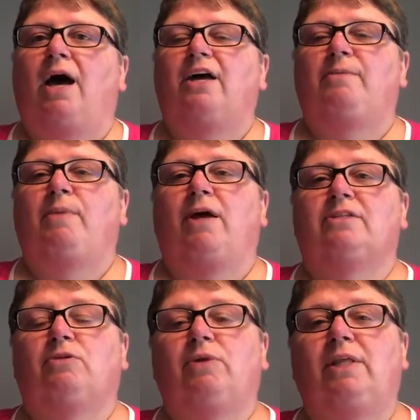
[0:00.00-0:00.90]
Um,
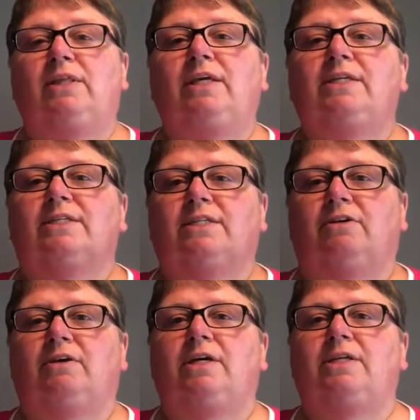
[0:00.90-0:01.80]
so in this
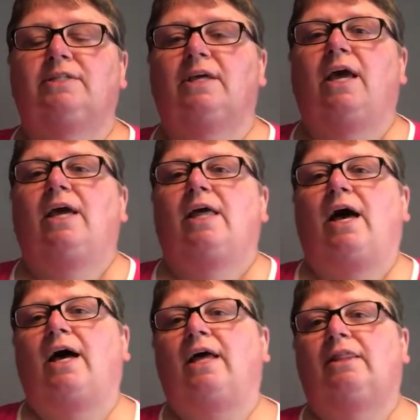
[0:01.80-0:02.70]
series,
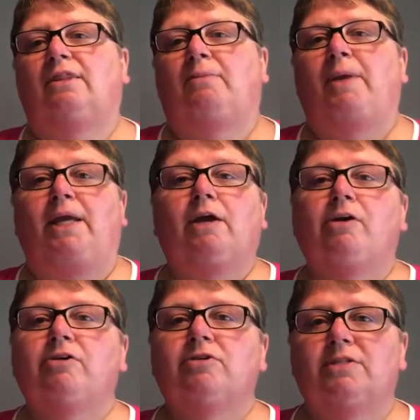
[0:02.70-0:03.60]
uh, the main
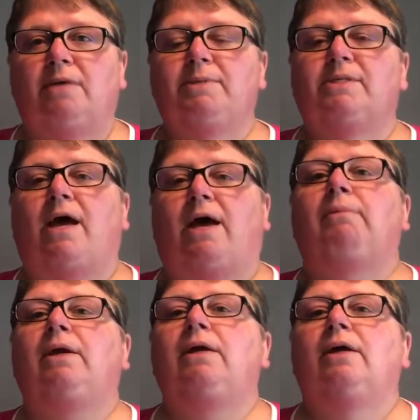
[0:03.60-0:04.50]
character's name is
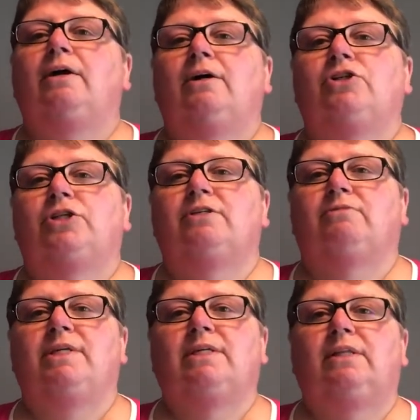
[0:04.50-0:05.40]
Abby, She's
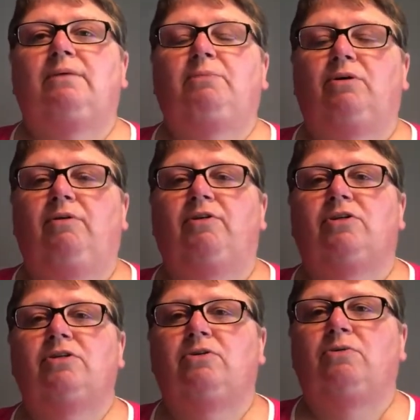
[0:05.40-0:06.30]
recently moved
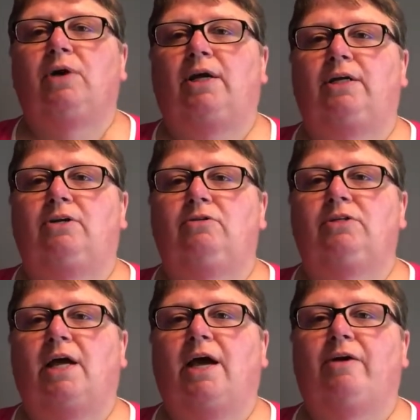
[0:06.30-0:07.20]
to a new
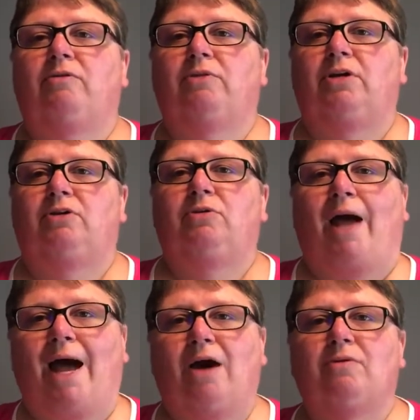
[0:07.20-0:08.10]
town, a new
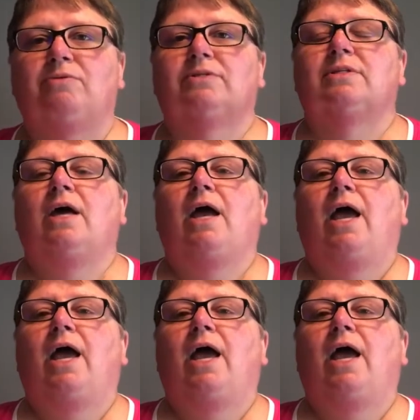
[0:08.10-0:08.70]
house,